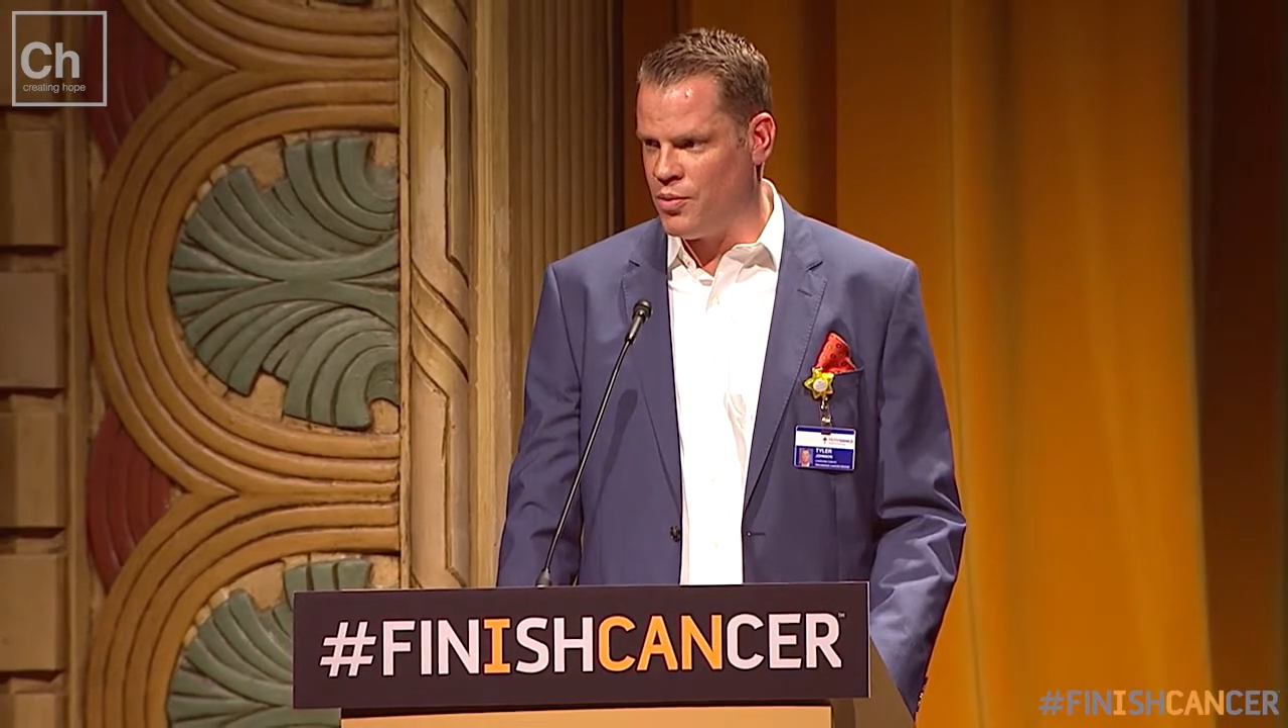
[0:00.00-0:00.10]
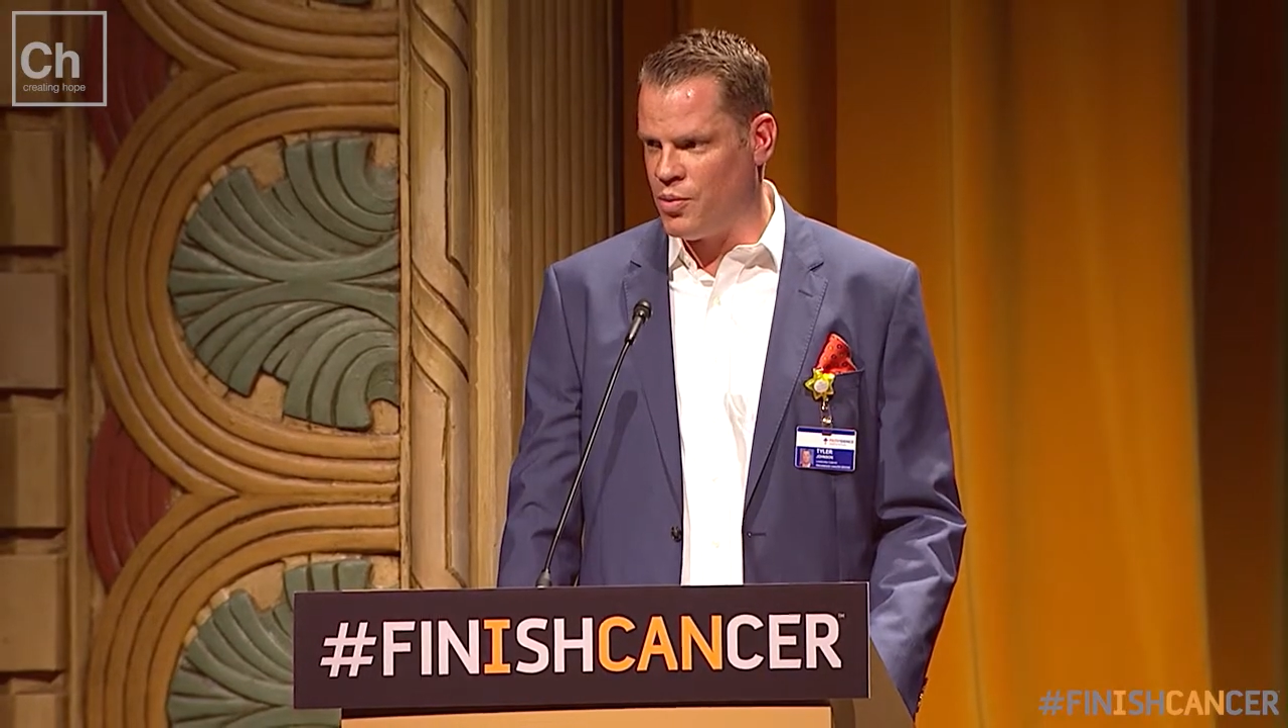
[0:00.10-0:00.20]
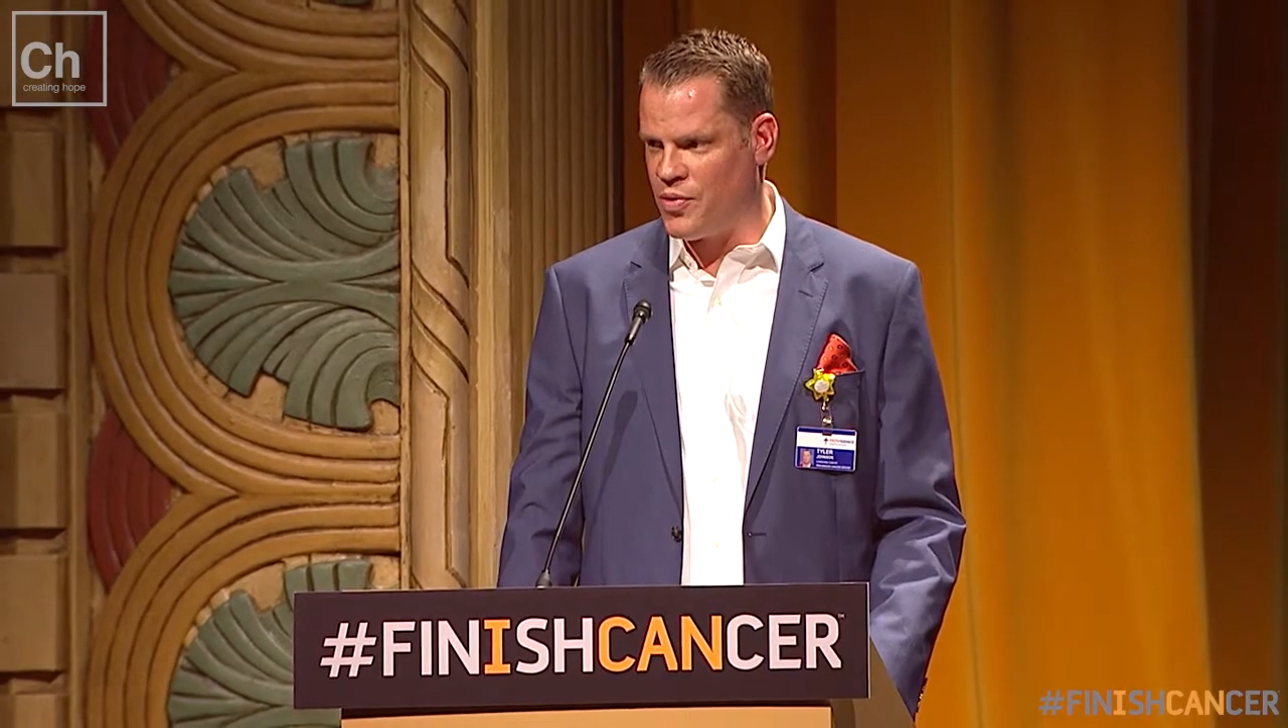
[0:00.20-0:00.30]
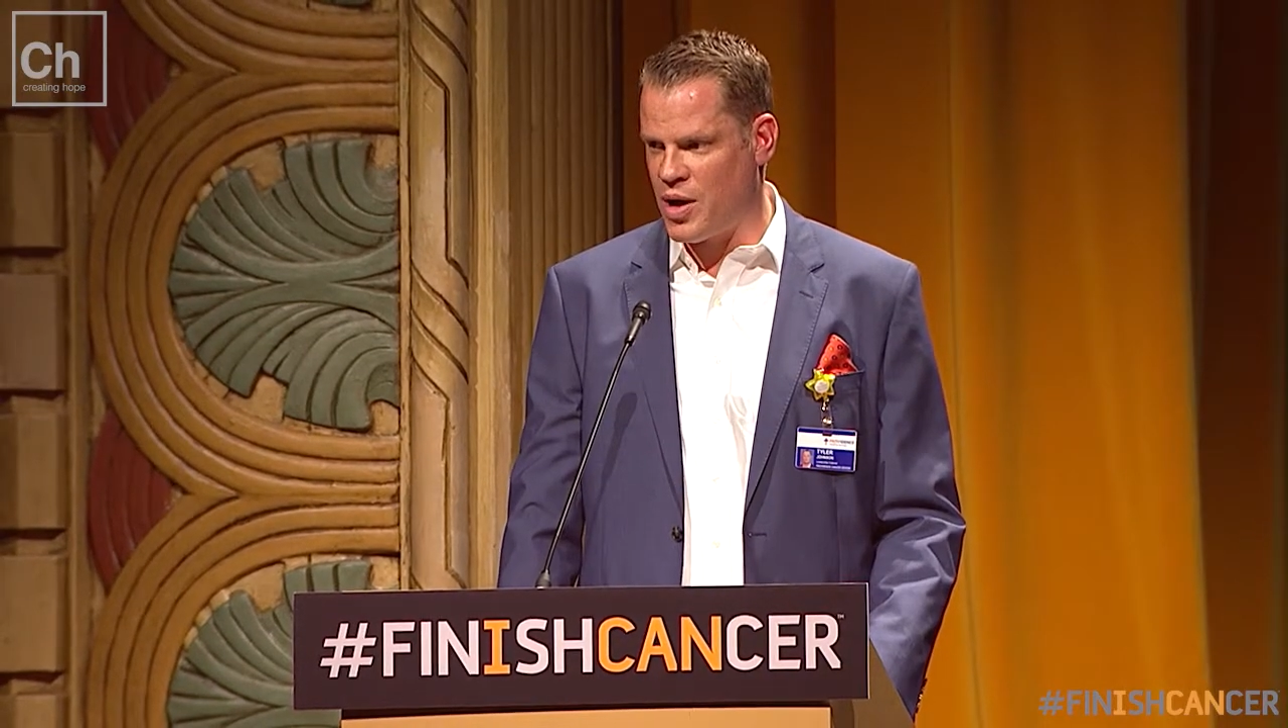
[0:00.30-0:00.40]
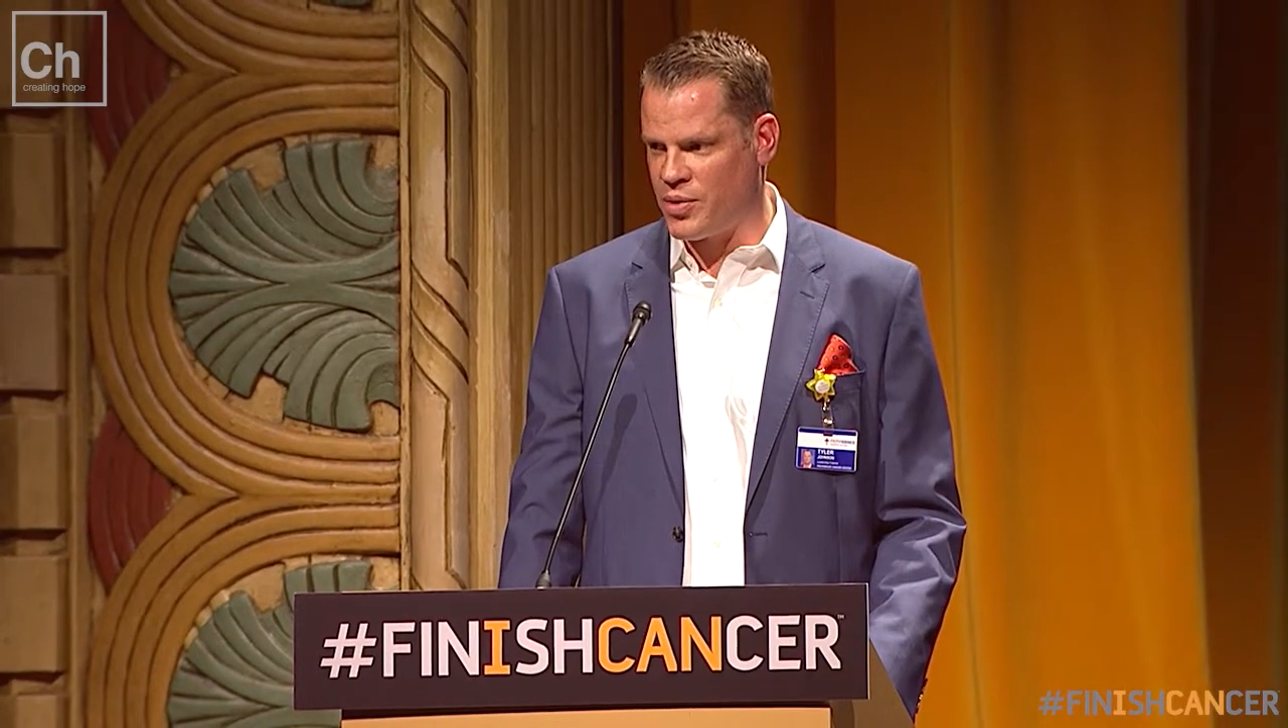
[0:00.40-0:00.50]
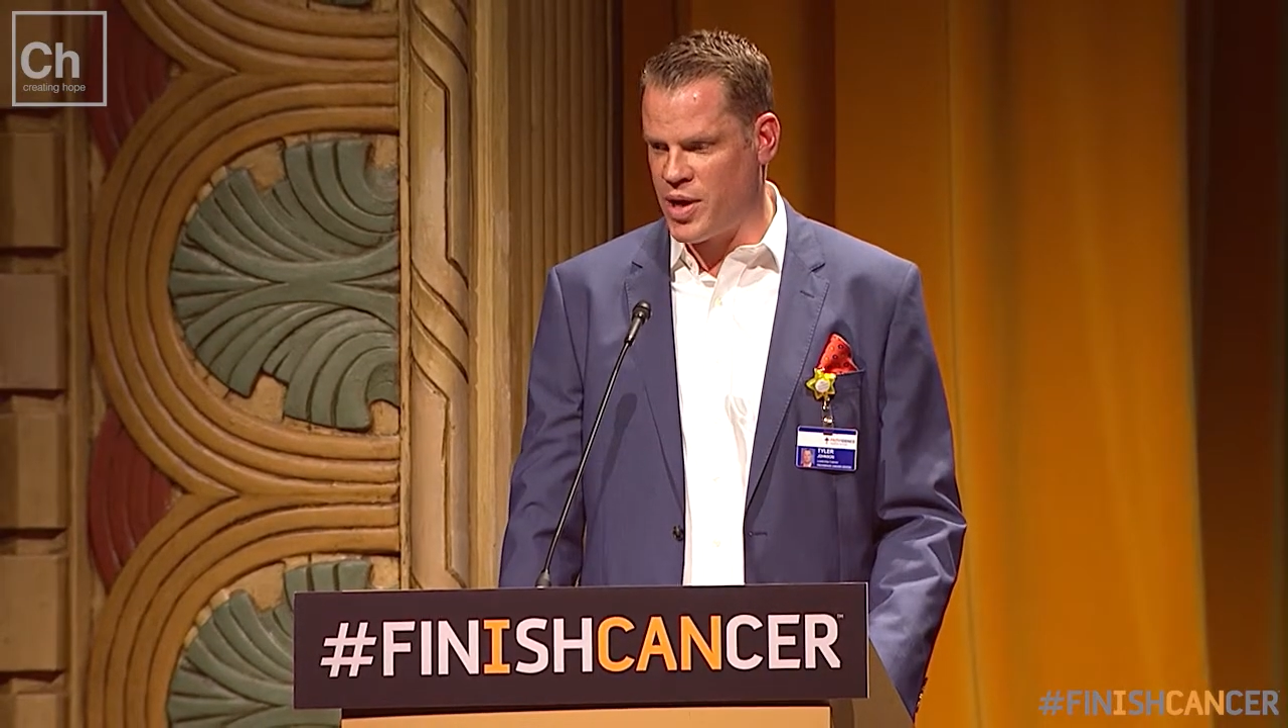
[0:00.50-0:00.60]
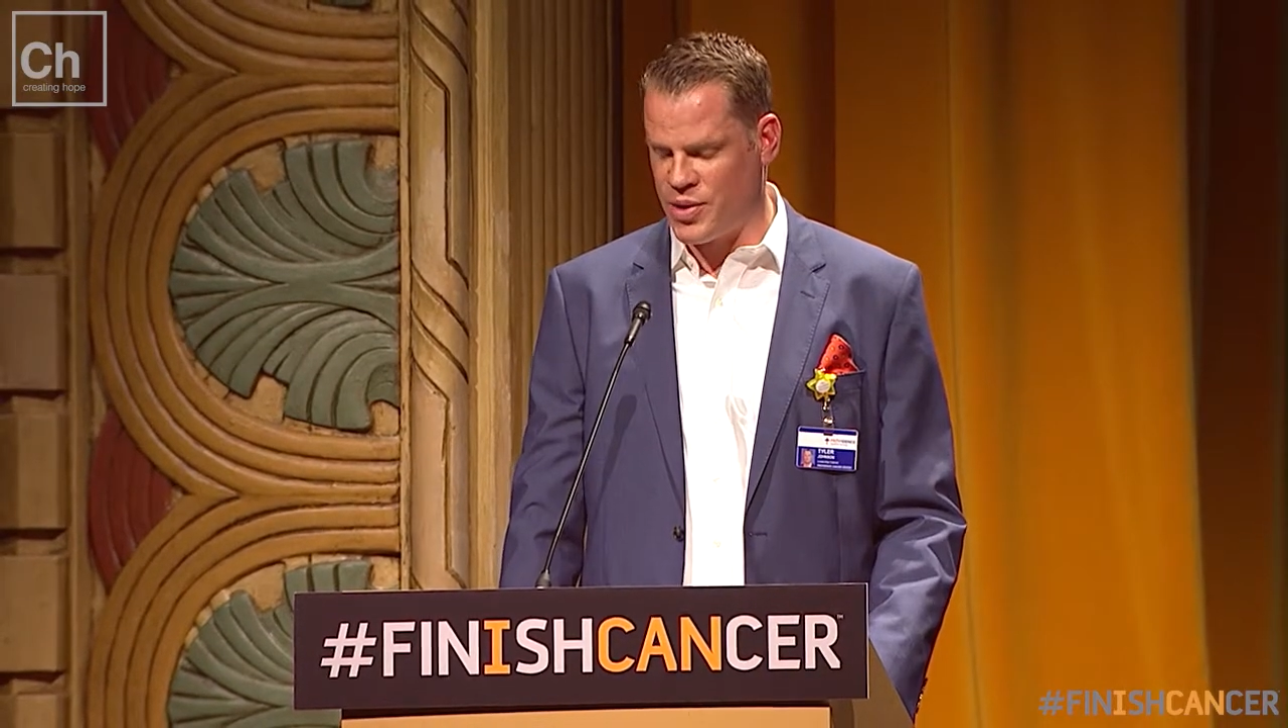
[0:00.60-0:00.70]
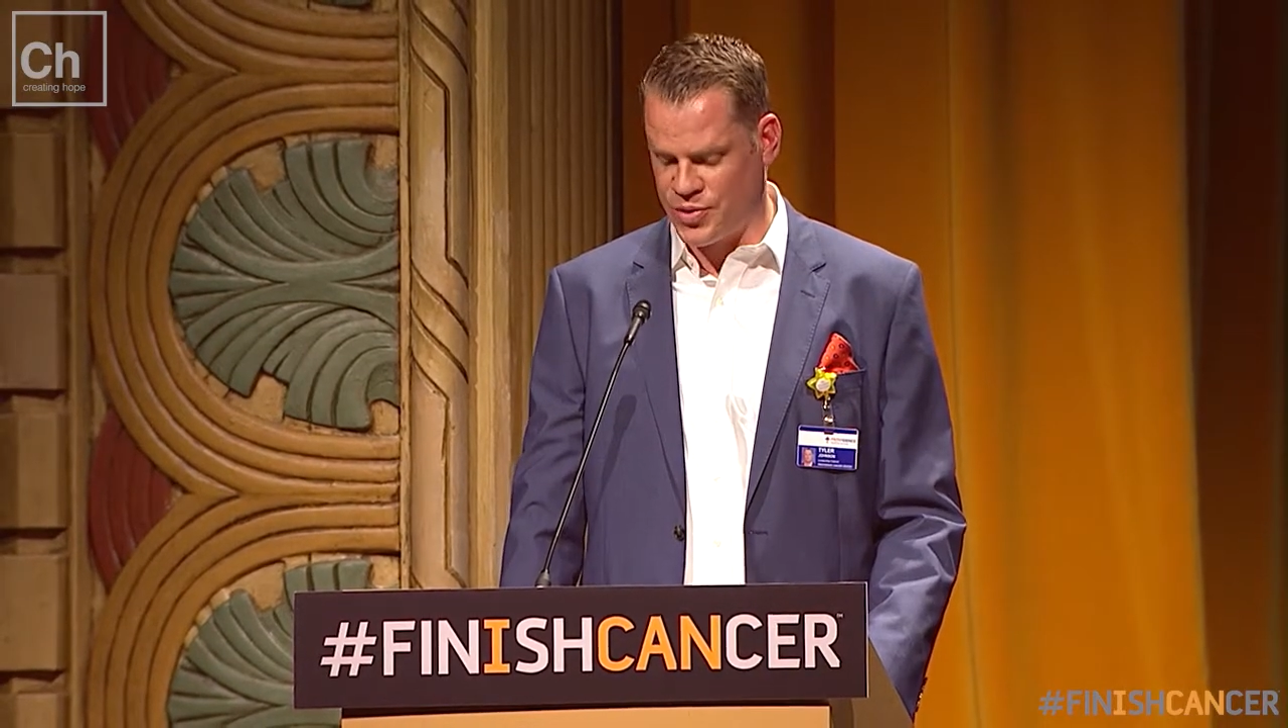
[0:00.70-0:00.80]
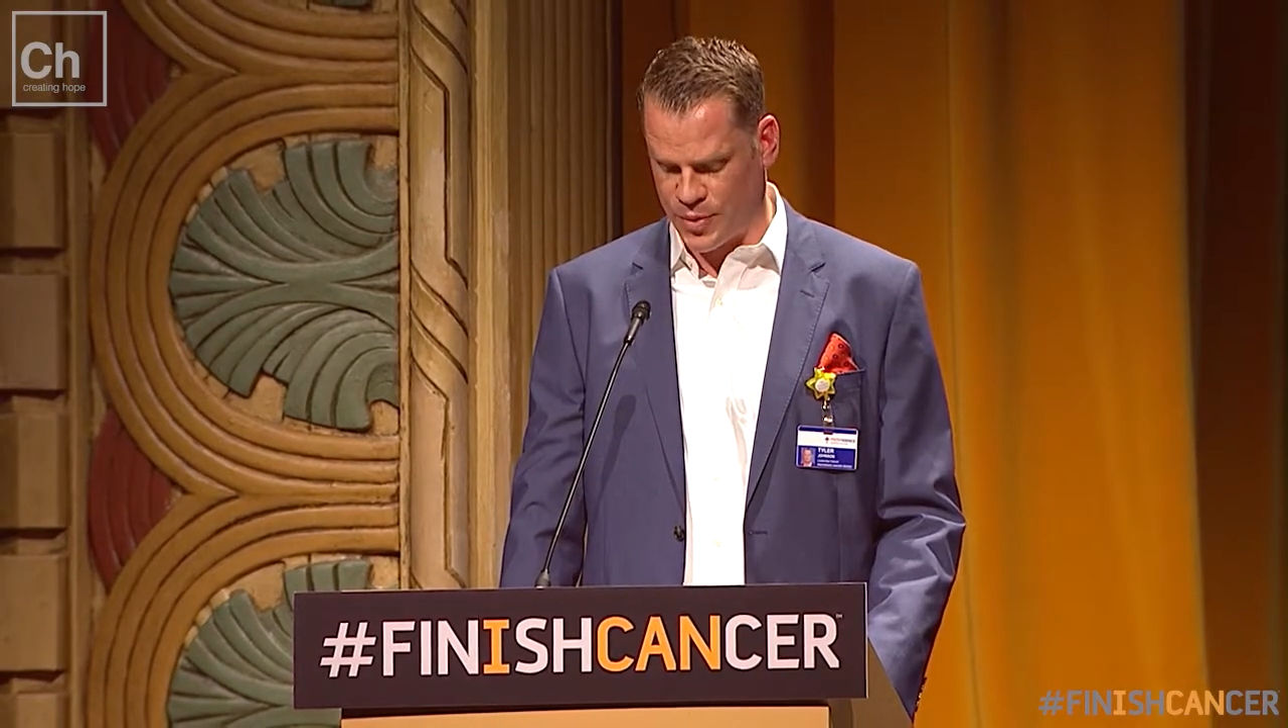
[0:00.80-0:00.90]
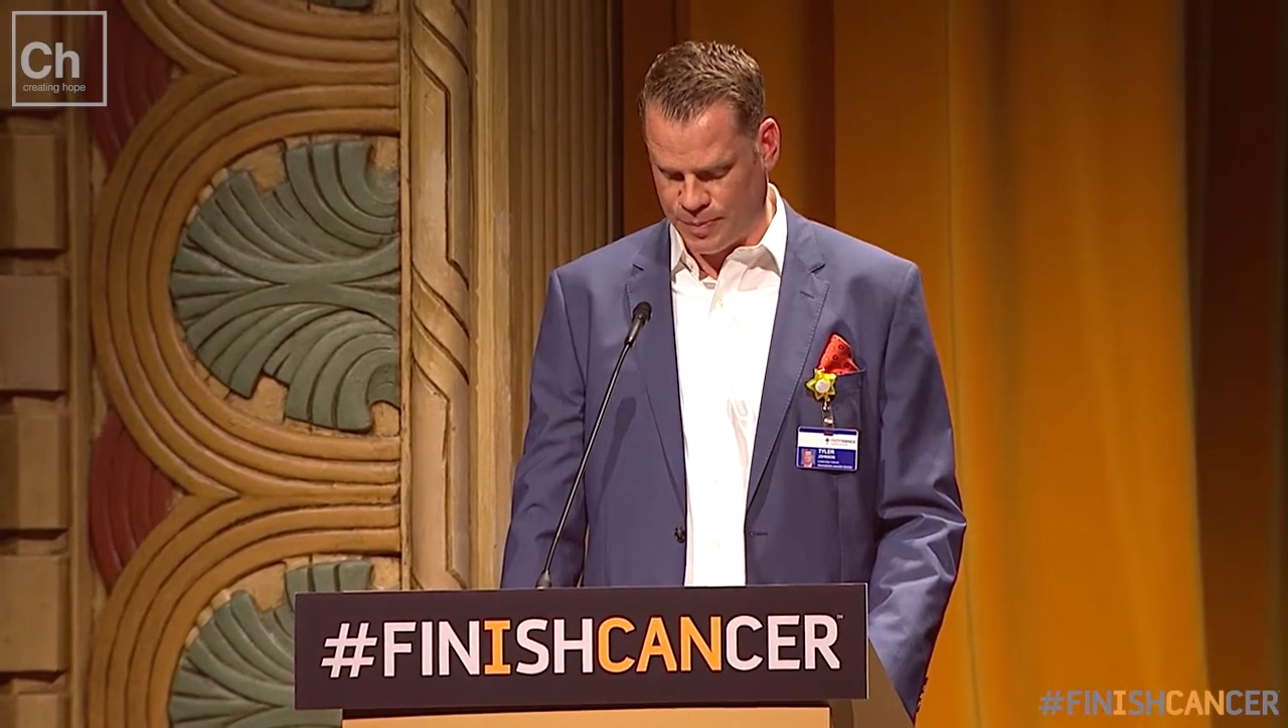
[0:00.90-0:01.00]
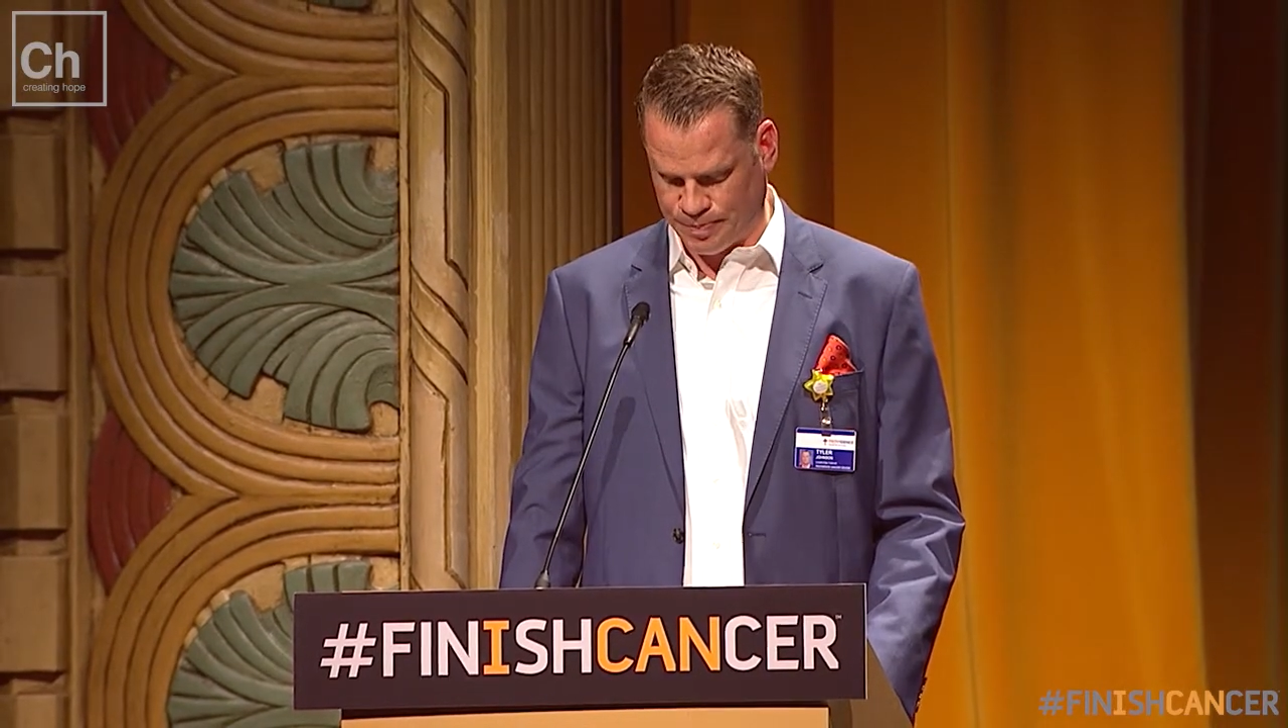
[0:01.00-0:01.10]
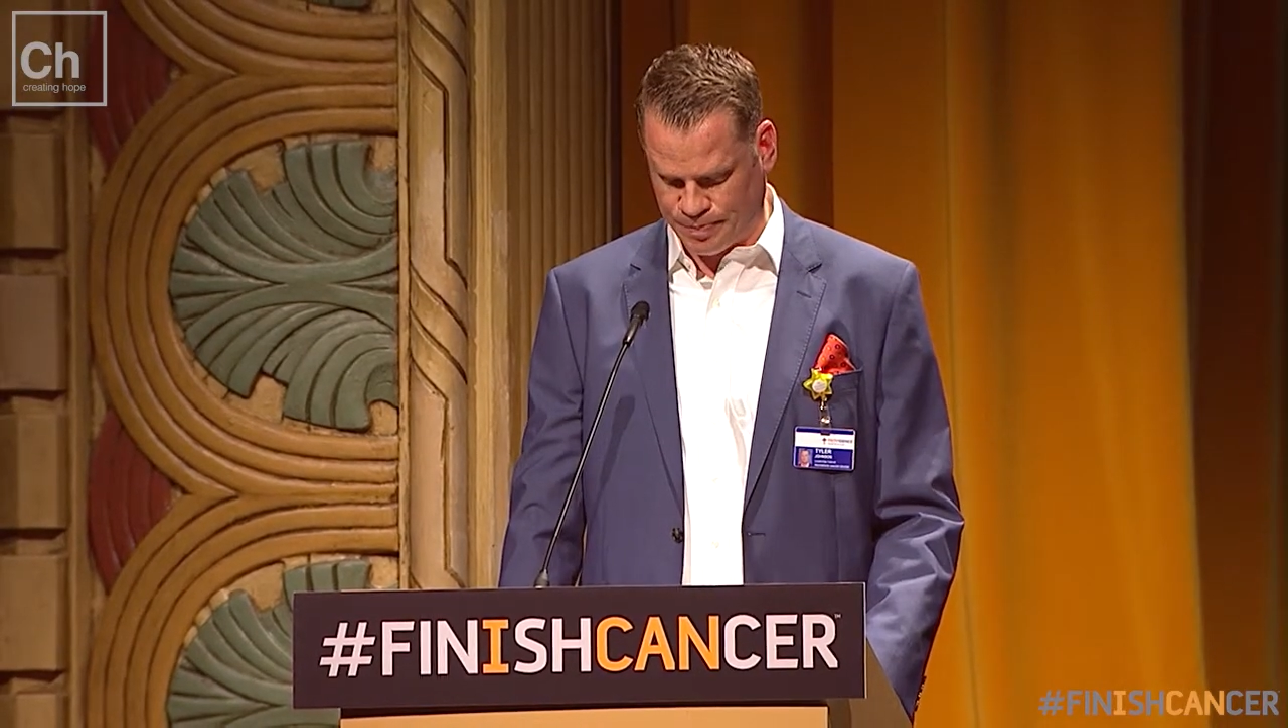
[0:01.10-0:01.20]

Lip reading: without cancer.